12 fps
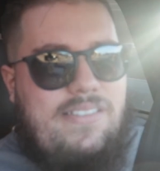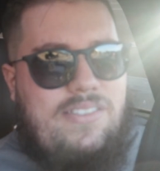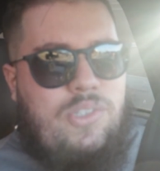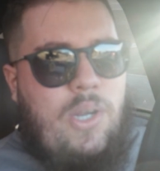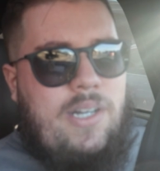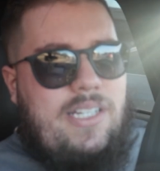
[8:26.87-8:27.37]

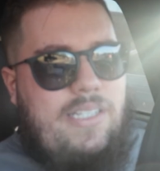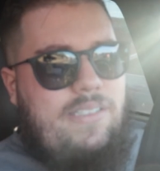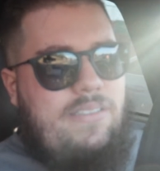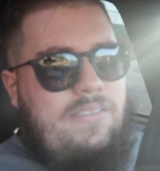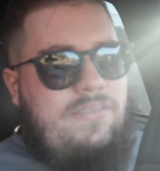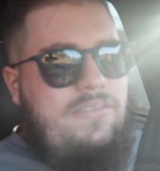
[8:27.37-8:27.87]
started
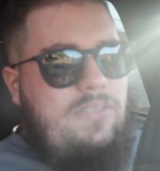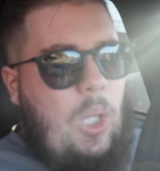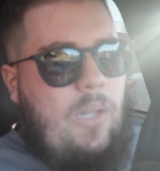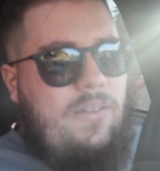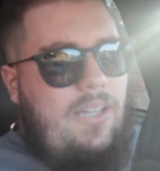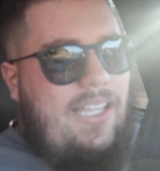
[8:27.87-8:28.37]

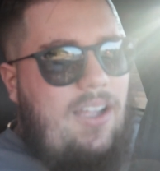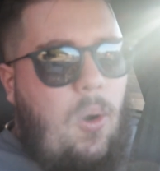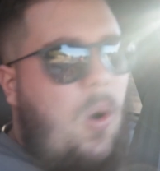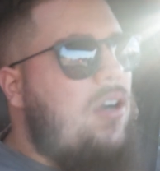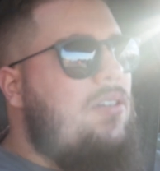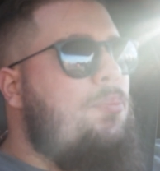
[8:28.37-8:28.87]
like a
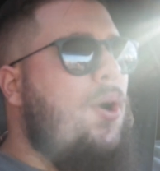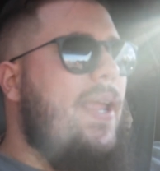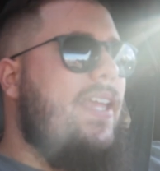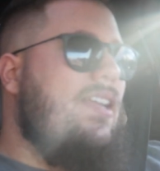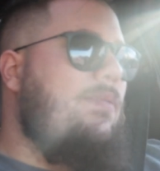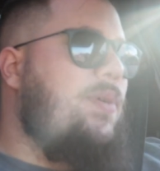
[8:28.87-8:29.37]
hard
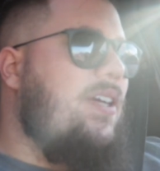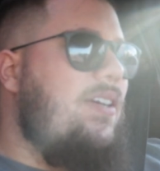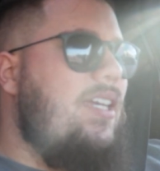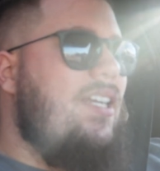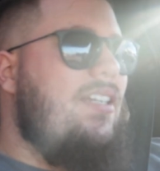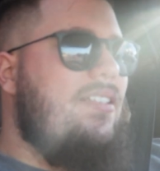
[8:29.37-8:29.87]
break-in
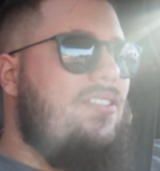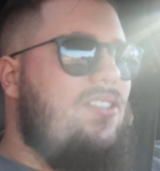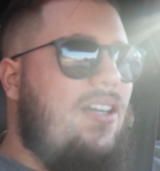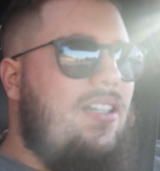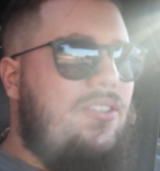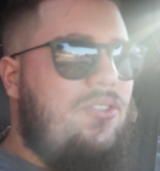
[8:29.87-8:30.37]
period and
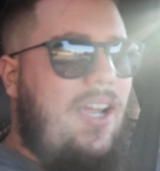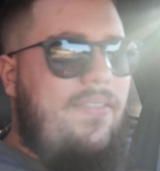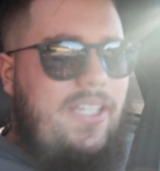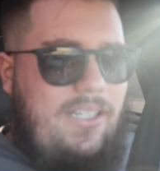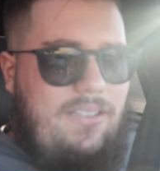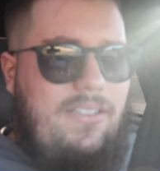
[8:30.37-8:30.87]
started
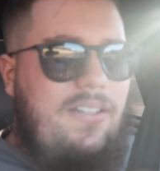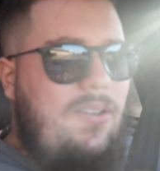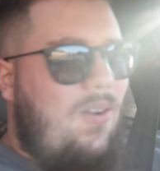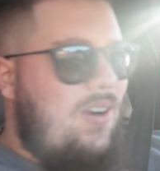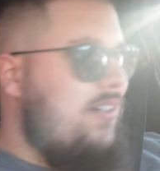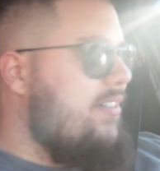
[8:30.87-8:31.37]
driving it a little
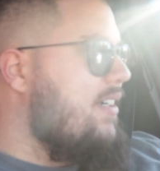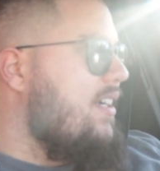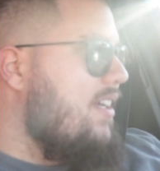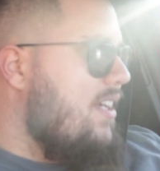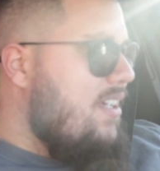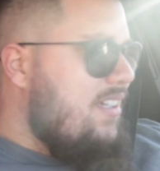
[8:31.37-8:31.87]
harder,
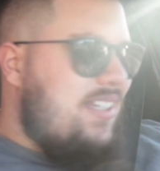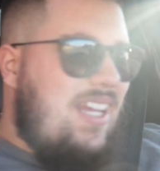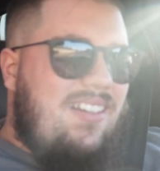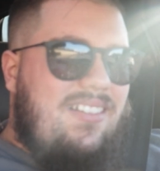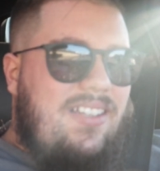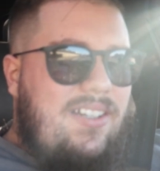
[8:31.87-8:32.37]

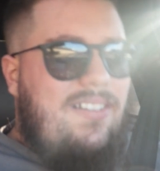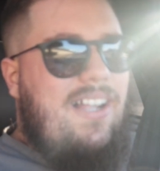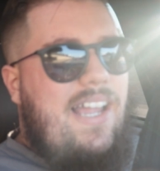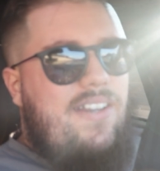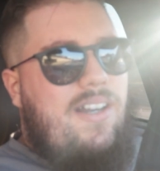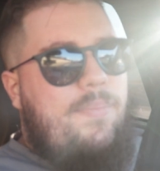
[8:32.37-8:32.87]
getting a little
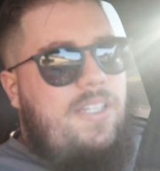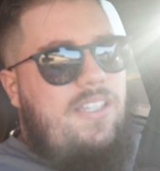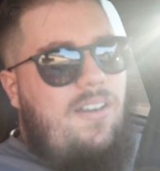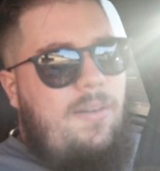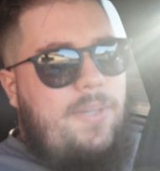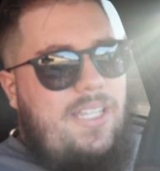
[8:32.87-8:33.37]
higher up in the
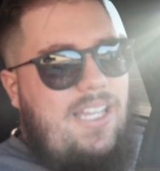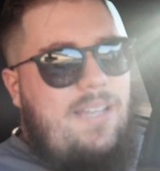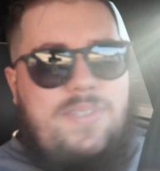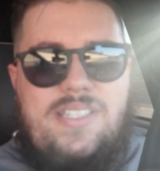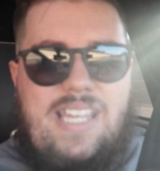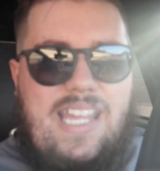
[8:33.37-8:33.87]

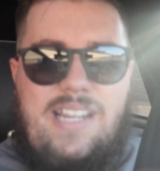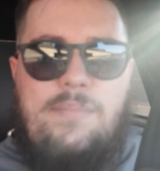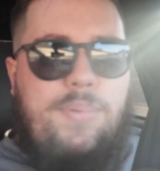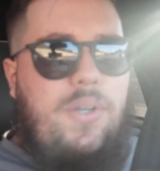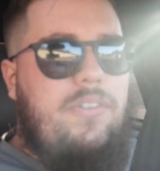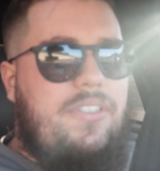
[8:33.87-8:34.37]
RPMs, hitting
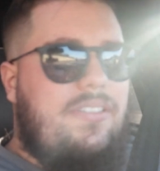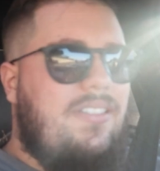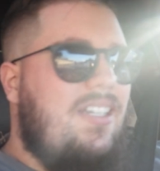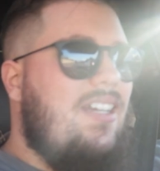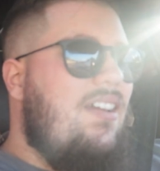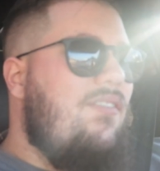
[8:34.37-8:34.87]
boost.
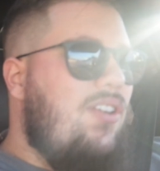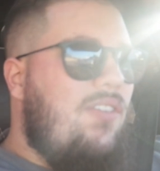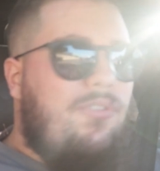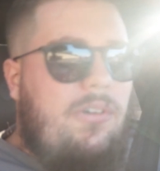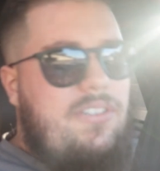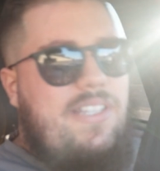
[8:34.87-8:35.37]
For the
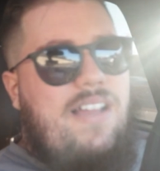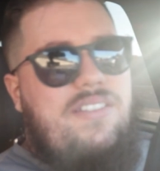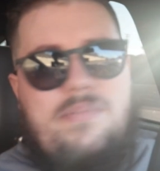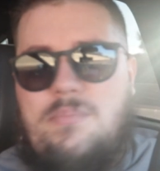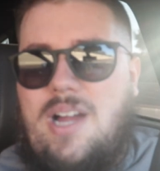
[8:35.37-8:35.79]
first 1,000